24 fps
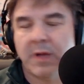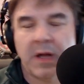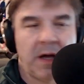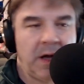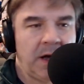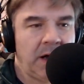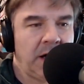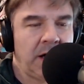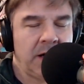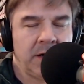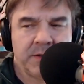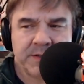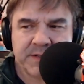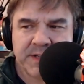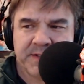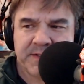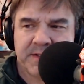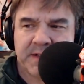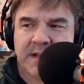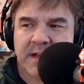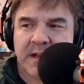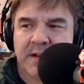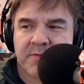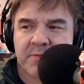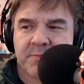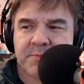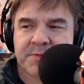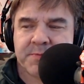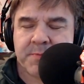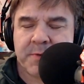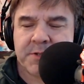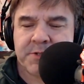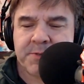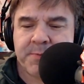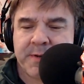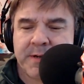Is that the guy from
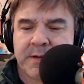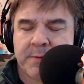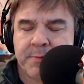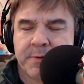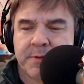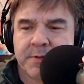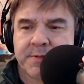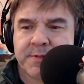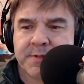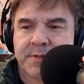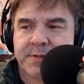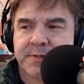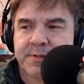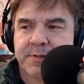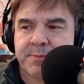SpongeBob, or is that some?